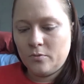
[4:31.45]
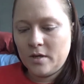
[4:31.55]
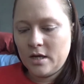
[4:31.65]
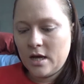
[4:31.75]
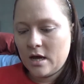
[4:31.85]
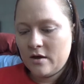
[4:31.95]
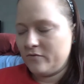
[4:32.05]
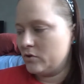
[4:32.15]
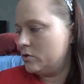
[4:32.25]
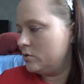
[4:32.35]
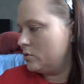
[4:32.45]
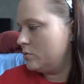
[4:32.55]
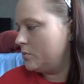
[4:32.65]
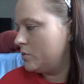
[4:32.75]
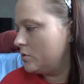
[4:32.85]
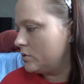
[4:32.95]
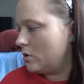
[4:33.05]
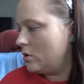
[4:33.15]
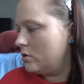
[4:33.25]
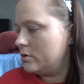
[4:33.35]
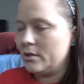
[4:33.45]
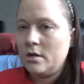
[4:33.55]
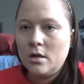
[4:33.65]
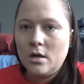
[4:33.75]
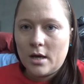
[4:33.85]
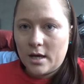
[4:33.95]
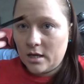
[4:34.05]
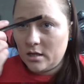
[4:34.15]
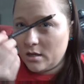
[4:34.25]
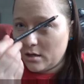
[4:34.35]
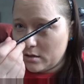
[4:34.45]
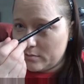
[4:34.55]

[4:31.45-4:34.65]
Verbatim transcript: we have to put on a